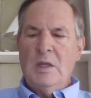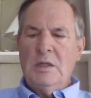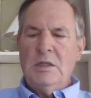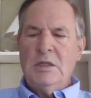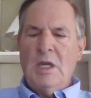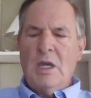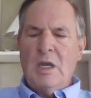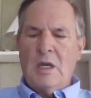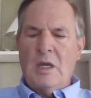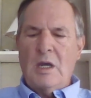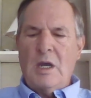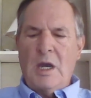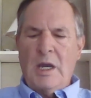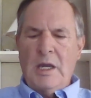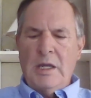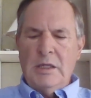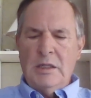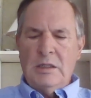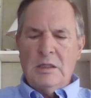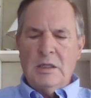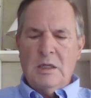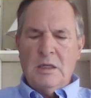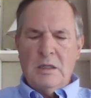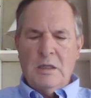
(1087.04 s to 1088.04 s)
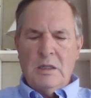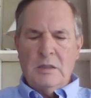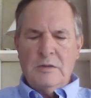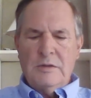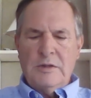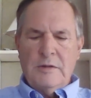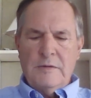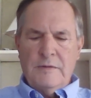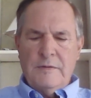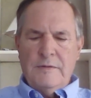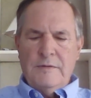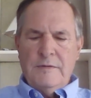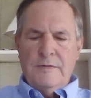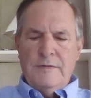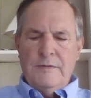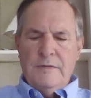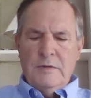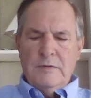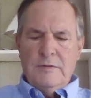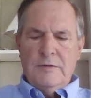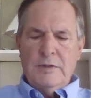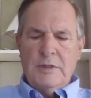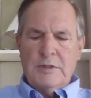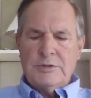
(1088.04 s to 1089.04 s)
Yeah,
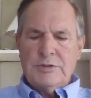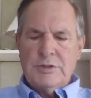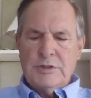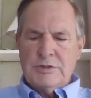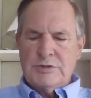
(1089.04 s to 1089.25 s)
that's